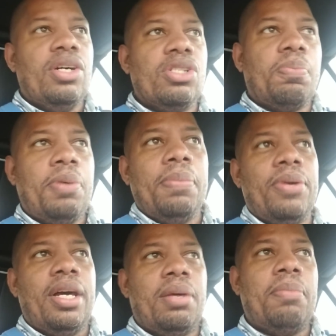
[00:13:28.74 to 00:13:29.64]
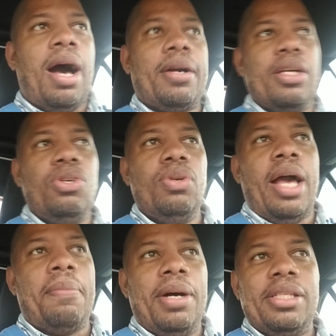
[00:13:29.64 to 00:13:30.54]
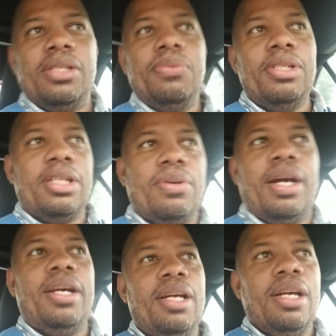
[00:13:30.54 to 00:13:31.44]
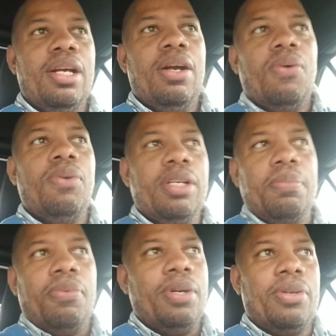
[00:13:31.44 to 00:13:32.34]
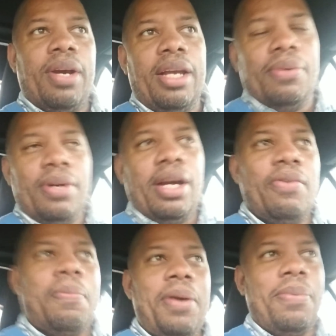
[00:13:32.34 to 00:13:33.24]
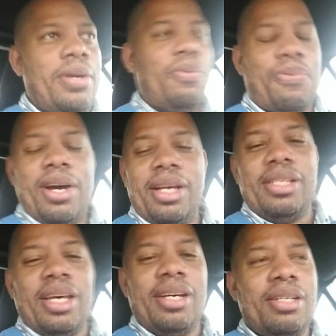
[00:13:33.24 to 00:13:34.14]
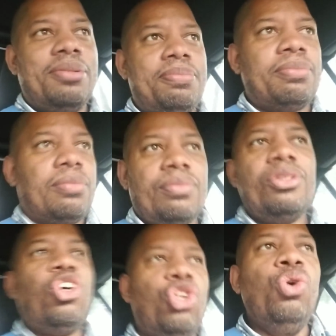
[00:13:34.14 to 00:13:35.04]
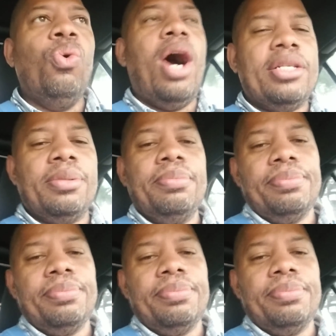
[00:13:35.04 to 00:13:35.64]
of people that are mocking you like Munchie Woodgrain or whatever, and people is funny as hell, you watch them.